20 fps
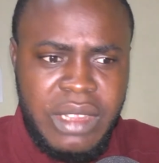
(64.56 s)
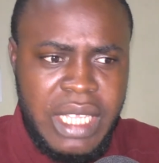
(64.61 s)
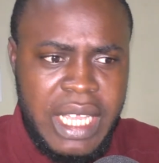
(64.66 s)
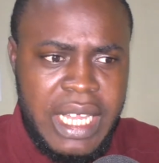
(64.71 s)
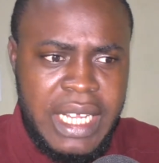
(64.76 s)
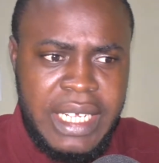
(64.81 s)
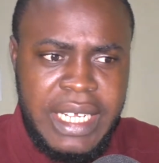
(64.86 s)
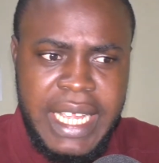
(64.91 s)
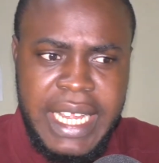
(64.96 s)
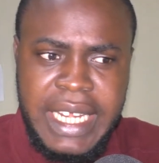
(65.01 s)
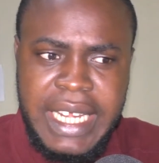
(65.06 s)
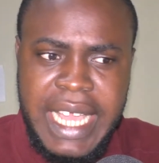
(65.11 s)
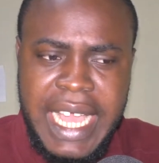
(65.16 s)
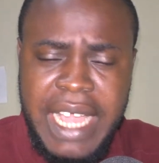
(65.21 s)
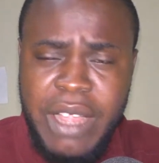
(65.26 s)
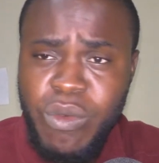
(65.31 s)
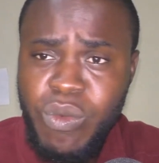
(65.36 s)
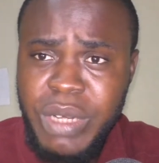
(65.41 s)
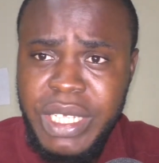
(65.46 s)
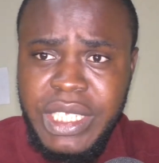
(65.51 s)
and then
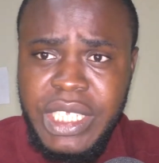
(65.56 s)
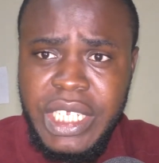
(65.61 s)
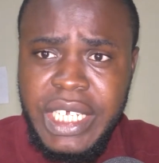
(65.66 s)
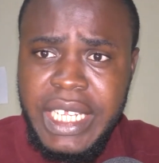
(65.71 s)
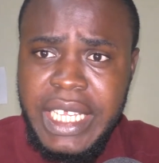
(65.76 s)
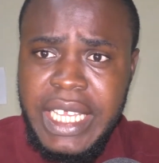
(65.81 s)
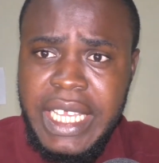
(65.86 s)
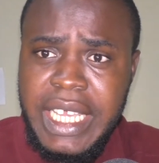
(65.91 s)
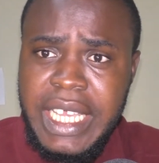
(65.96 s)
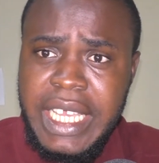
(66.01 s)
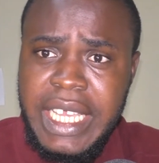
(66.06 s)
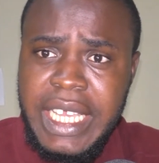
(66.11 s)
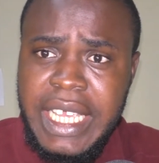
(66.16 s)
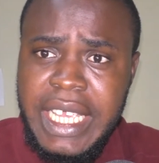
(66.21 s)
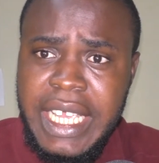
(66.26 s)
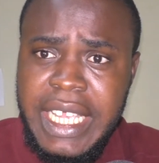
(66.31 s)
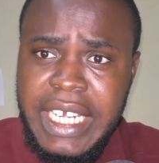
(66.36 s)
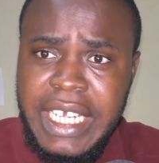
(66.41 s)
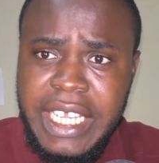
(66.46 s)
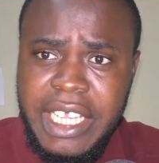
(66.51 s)
I waited
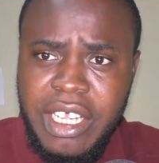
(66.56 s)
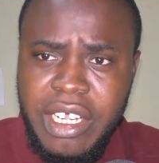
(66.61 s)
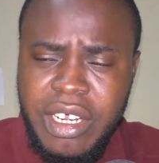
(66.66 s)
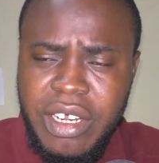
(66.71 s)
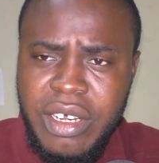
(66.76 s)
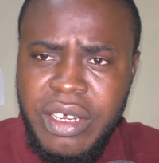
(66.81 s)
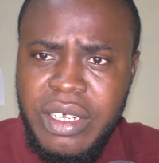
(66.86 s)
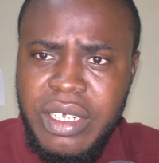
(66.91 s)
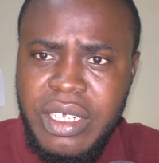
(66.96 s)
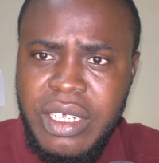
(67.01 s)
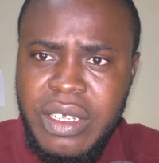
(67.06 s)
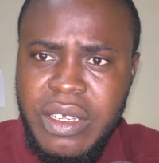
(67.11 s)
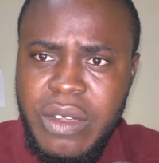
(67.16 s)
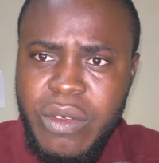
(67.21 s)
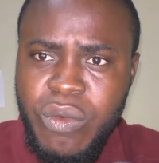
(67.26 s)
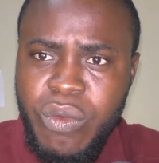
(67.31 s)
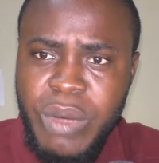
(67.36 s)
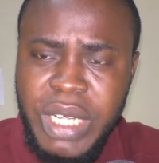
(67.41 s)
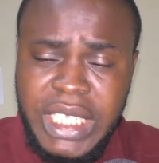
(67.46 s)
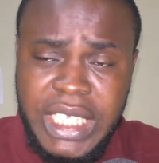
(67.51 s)
in the car,
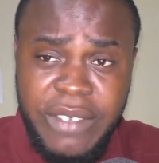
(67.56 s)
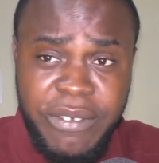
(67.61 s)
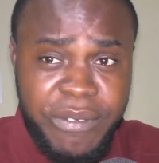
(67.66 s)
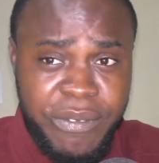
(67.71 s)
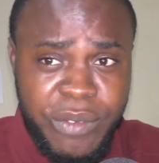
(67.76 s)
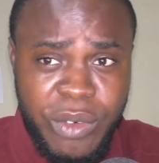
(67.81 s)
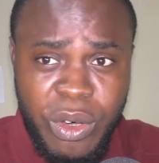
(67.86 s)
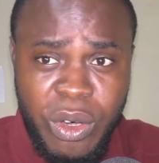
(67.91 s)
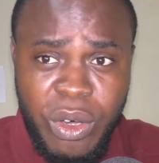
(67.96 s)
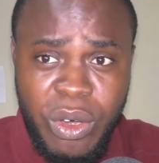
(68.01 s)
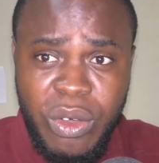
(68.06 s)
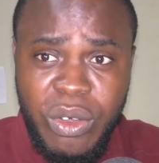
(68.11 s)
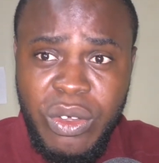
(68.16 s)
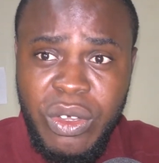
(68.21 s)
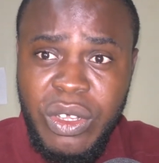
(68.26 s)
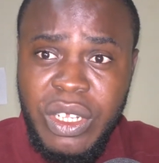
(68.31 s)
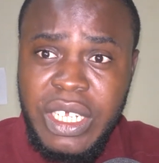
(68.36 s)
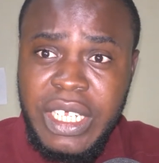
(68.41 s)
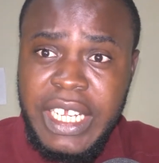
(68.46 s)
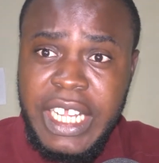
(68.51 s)
waiting for
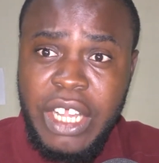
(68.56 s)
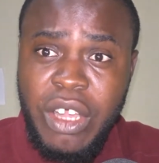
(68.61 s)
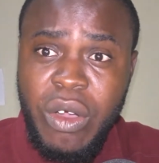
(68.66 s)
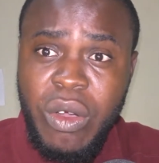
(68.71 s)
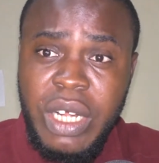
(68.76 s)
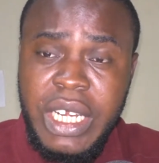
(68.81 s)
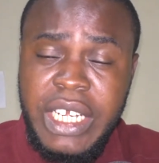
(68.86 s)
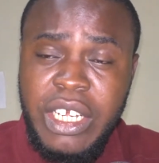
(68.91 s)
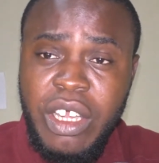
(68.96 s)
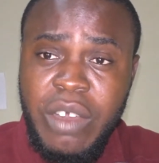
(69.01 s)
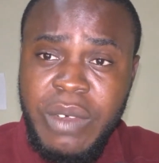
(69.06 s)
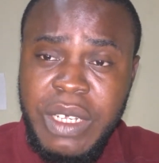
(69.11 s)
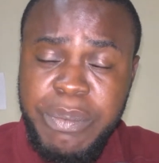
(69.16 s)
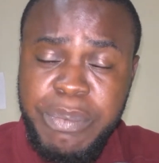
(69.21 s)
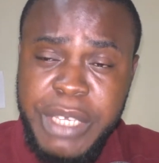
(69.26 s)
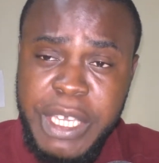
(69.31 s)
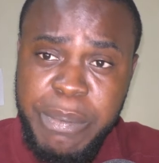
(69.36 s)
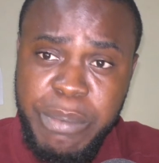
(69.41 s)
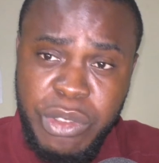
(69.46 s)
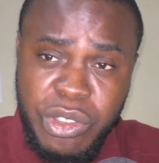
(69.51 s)
the calling of the
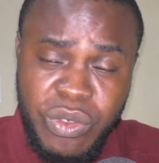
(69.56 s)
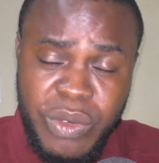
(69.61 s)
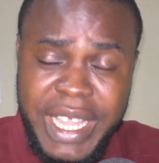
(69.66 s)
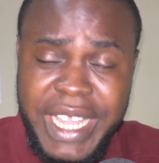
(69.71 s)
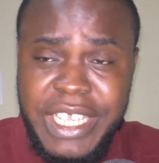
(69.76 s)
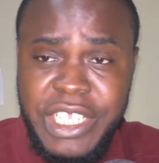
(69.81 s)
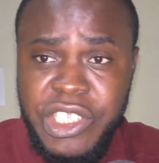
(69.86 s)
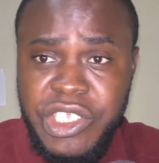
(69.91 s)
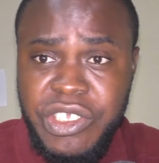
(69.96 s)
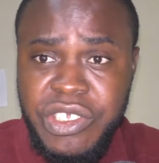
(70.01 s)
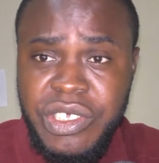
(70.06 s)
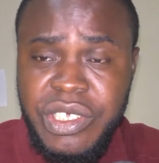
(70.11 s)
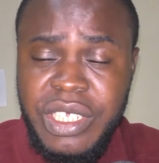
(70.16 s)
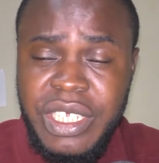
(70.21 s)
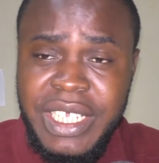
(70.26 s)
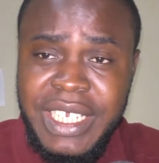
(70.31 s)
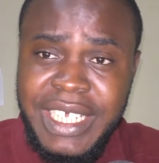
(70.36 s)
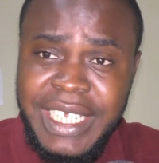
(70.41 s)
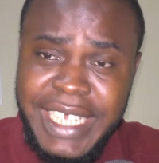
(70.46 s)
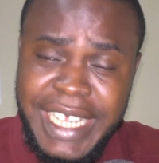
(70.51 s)
people to enter
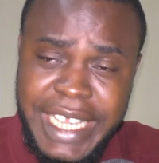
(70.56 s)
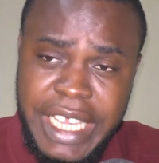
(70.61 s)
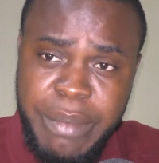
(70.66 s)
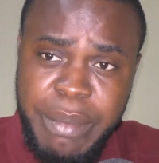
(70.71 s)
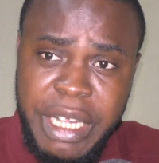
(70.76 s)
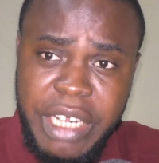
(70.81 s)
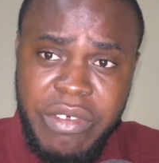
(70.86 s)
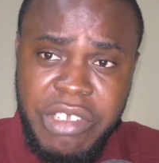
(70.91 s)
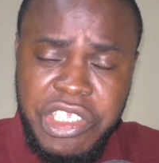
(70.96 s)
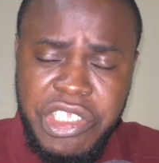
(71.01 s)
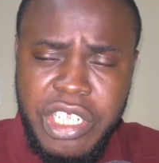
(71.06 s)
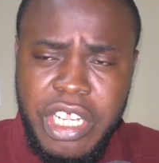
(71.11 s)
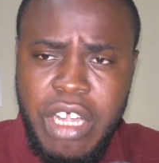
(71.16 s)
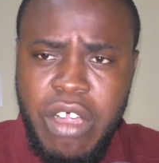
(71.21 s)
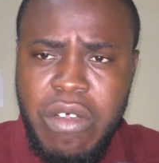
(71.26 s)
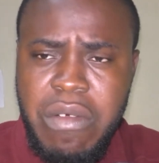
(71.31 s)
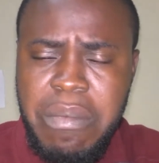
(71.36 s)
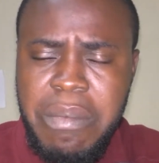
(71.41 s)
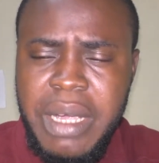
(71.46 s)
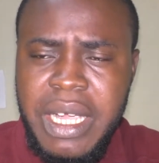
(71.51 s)
the immigration
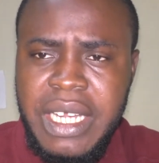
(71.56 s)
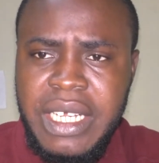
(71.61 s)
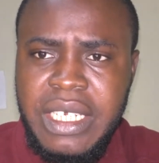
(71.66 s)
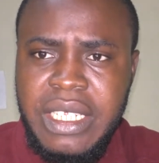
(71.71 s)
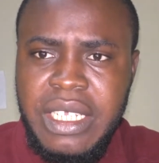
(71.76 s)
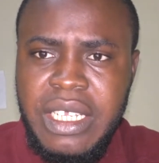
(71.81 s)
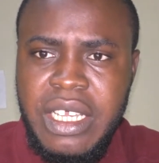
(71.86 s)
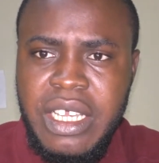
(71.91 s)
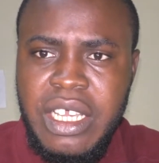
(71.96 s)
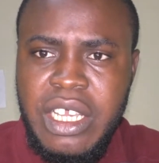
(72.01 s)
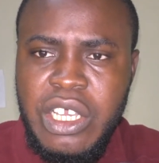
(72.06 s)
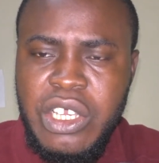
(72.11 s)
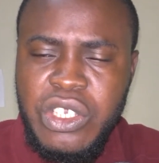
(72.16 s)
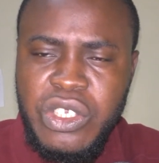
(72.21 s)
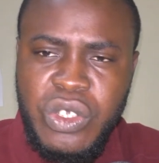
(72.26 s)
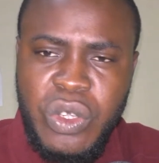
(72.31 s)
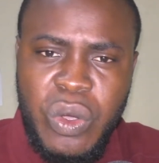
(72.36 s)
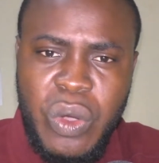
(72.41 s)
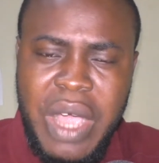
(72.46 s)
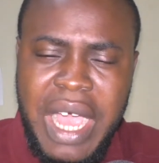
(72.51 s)
compound.
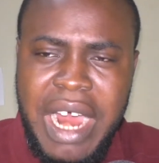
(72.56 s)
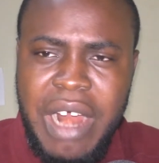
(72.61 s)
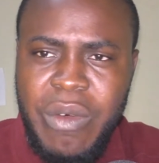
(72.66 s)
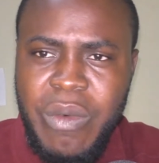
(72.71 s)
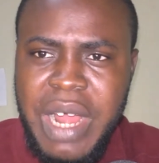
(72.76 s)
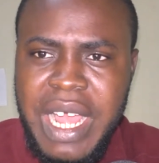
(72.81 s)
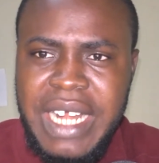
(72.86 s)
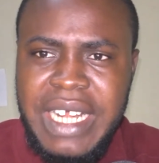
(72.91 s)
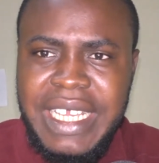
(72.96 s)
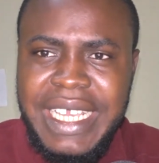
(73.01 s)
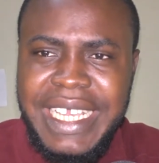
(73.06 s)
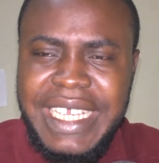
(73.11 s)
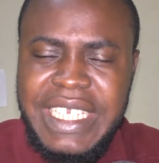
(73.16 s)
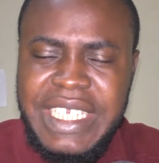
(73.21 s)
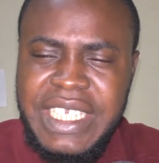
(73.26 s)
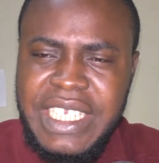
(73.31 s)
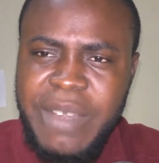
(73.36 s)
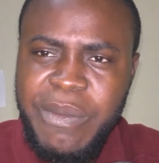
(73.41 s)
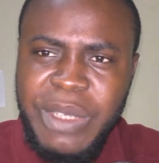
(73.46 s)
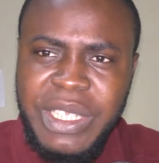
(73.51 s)
So around
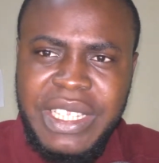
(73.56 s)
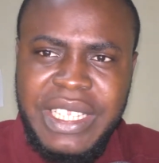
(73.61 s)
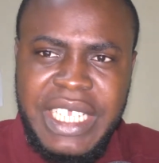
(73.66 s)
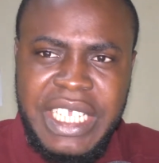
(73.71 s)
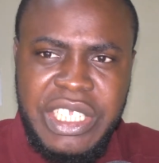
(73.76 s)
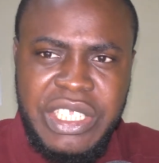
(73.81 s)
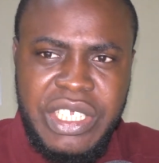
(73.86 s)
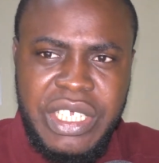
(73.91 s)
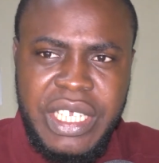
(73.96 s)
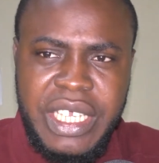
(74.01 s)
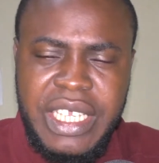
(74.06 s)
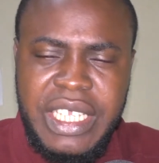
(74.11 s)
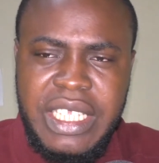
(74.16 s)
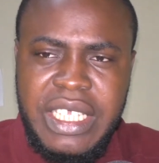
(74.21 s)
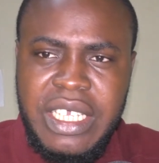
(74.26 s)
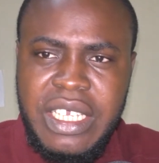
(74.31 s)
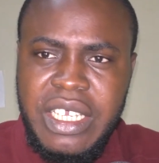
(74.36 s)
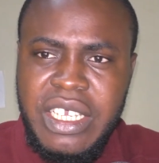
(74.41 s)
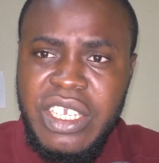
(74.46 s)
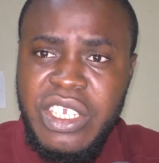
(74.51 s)
7:30,
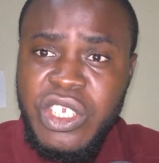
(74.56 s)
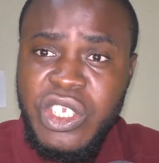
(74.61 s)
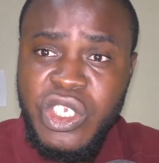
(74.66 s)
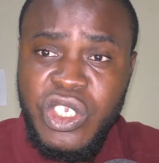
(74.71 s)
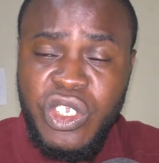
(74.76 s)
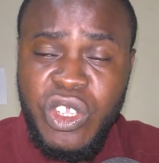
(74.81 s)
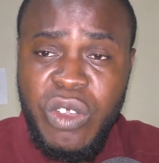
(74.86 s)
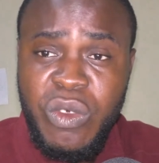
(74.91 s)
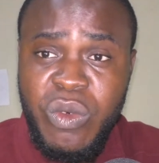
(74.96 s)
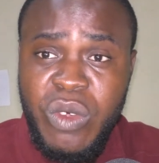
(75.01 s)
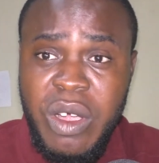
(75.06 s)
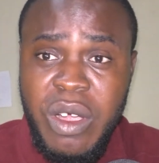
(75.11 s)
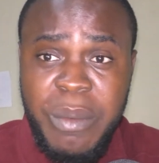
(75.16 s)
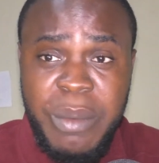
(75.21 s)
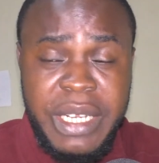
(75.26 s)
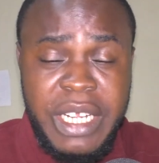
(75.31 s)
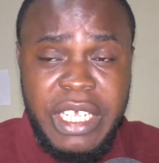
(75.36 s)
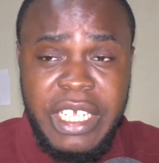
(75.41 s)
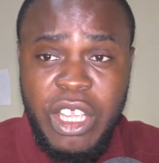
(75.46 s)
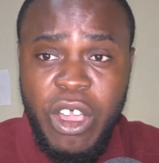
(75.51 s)

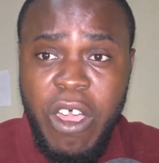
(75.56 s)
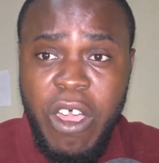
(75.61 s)
the